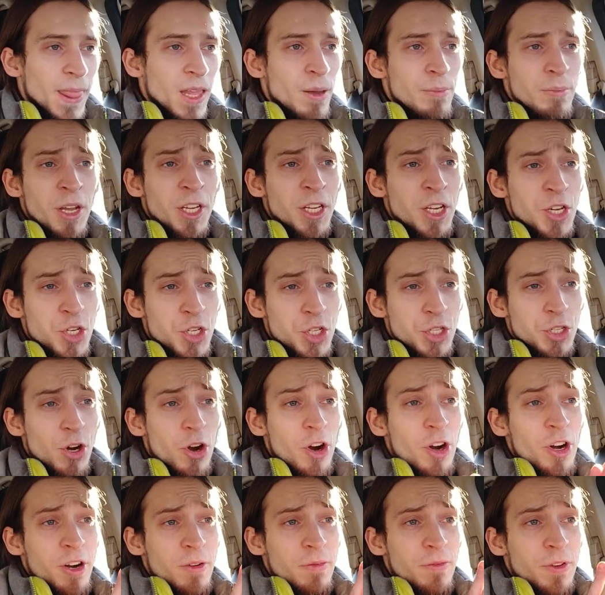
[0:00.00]
making
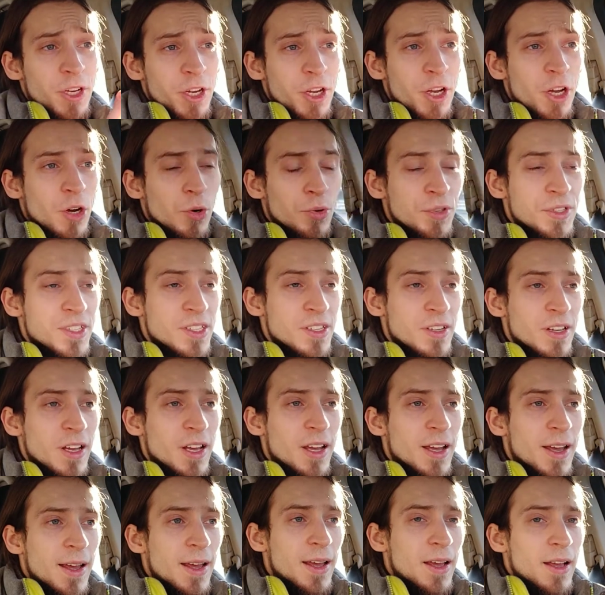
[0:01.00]
shorter videos
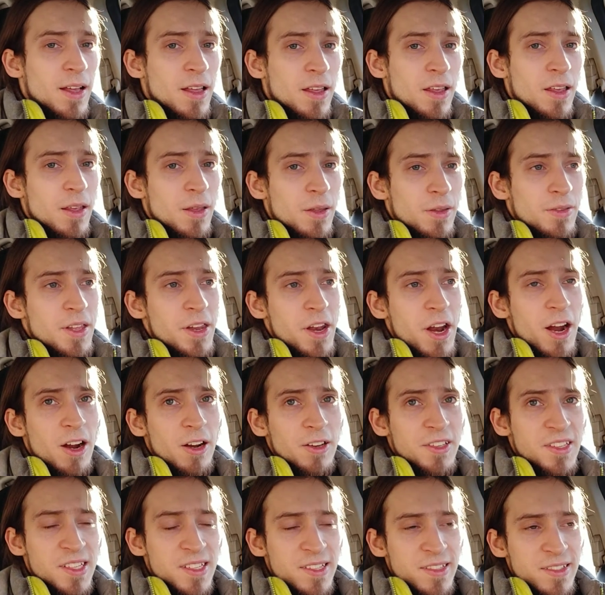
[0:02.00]
that
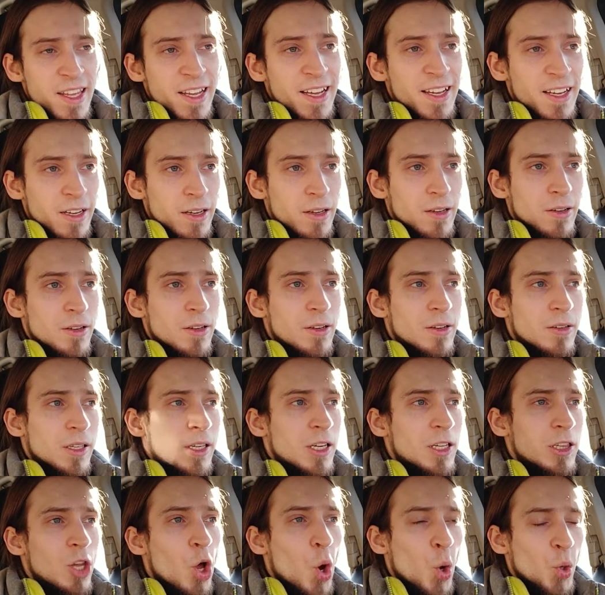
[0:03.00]
stick
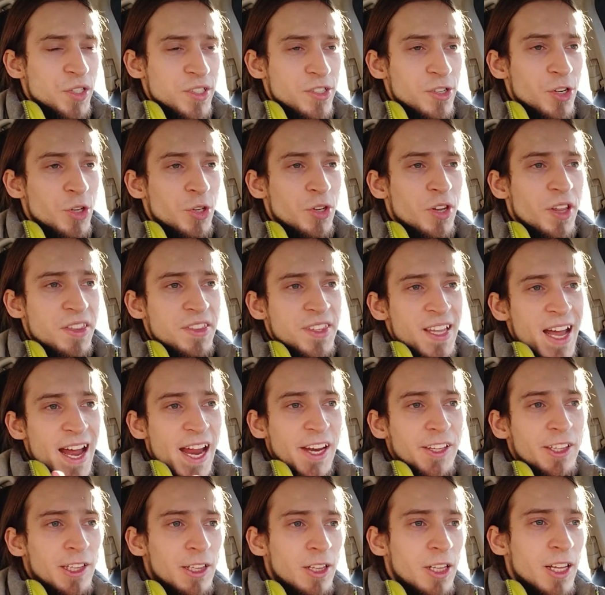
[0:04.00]
closer to the
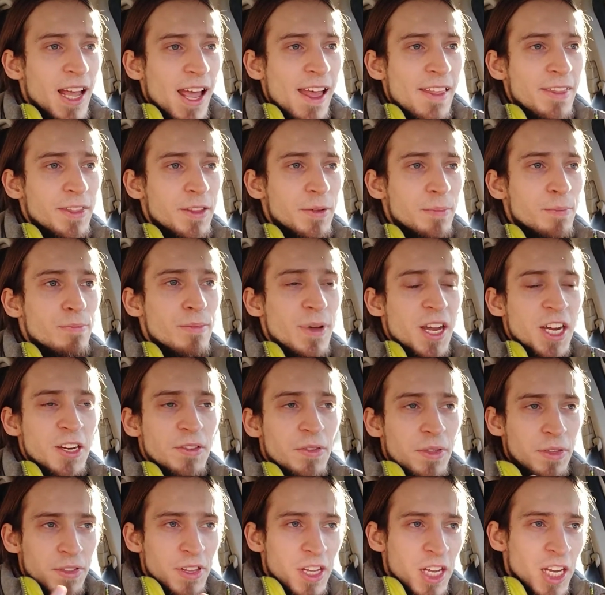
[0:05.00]
title and the main
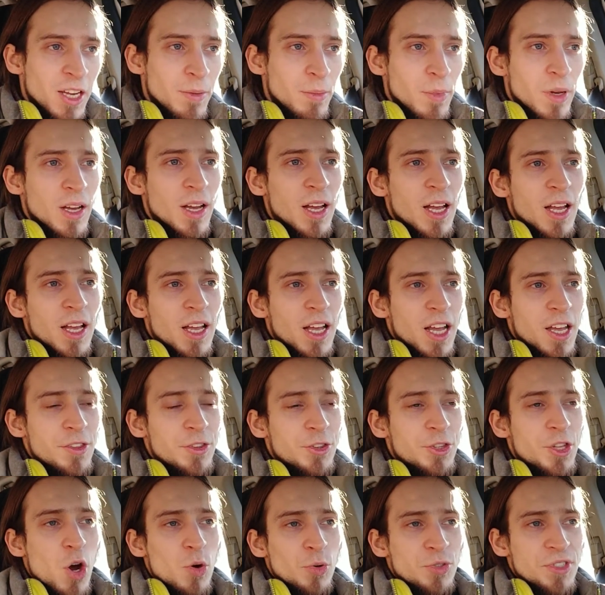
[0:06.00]
theme
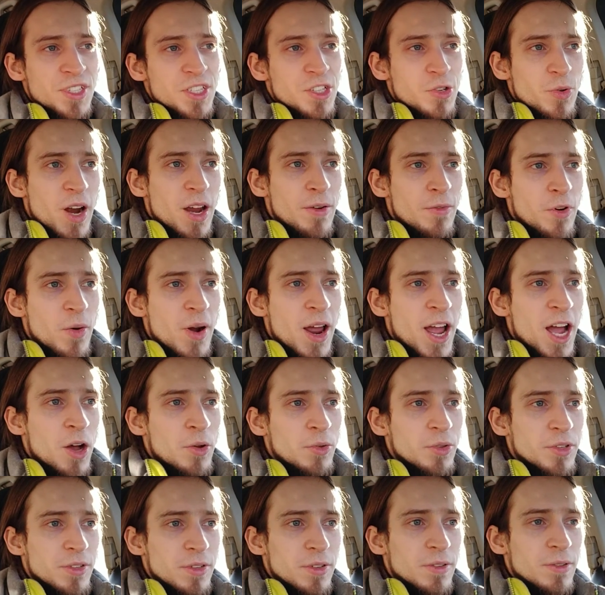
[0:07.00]
and don't strive
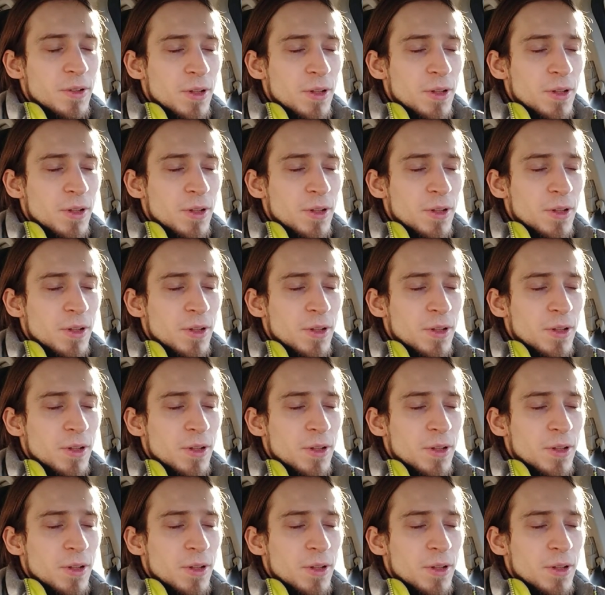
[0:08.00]
around,